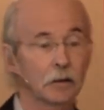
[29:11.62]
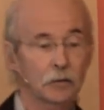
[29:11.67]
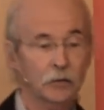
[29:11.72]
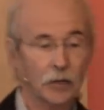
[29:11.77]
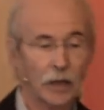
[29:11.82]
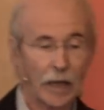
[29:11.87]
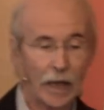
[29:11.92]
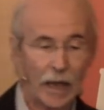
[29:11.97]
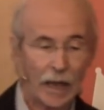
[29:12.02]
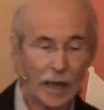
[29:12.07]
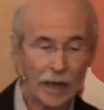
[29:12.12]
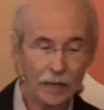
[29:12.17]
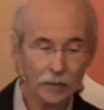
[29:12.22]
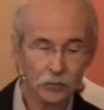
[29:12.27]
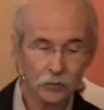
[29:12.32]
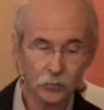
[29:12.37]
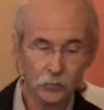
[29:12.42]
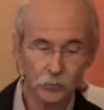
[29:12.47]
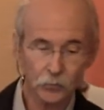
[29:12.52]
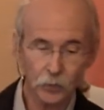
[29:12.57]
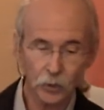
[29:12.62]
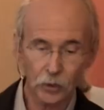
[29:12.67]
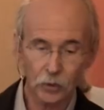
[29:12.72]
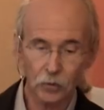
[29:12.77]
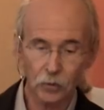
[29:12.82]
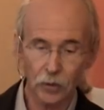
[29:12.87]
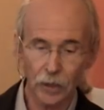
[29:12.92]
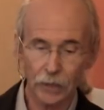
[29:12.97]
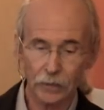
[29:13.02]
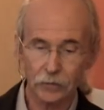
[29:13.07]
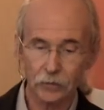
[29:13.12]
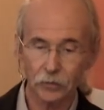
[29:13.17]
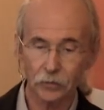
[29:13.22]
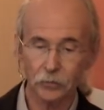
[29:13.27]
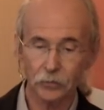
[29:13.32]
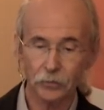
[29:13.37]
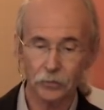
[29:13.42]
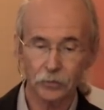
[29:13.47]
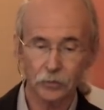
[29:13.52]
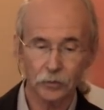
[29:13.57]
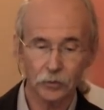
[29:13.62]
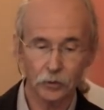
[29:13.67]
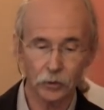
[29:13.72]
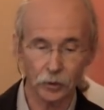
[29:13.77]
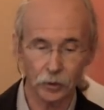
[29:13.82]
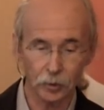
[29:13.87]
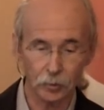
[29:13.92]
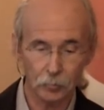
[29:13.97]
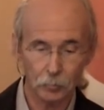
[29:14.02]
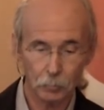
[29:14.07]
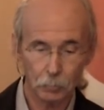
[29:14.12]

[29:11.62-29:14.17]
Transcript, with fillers: to act for a collective good.